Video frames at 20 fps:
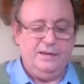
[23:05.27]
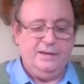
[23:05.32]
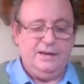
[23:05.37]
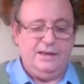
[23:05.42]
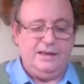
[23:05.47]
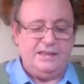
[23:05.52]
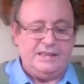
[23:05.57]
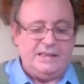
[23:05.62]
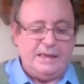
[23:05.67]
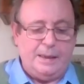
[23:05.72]

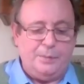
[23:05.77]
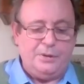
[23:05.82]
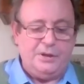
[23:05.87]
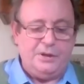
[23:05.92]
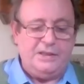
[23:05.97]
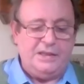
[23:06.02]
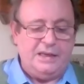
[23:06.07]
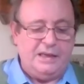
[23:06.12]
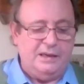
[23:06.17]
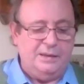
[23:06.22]
His deputy,
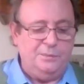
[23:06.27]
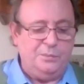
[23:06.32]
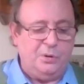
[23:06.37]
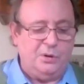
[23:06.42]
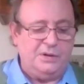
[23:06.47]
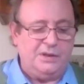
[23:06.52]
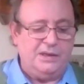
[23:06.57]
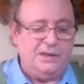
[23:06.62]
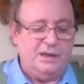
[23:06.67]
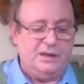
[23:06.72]
Dillon,
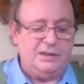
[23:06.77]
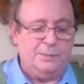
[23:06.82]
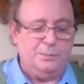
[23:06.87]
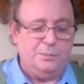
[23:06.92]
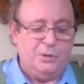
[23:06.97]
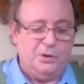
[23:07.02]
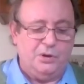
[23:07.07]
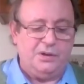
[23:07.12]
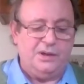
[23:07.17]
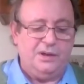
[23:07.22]
pointed out that
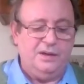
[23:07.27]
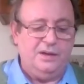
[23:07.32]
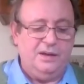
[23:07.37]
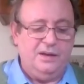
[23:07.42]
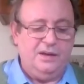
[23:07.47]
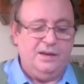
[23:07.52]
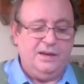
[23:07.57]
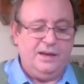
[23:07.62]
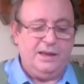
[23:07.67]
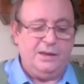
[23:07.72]
Botha
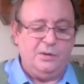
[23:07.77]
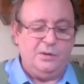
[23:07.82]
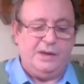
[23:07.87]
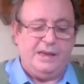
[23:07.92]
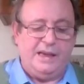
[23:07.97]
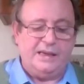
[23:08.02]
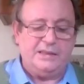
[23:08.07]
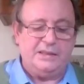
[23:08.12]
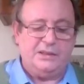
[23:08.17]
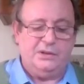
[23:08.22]
had only
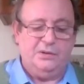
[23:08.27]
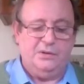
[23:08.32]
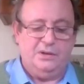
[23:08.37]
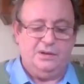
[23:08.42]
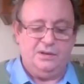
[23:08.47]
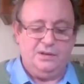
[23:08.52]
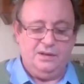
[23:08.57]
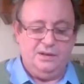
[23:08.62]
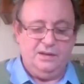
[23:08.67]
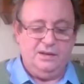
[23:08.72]

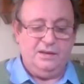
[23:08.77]
executed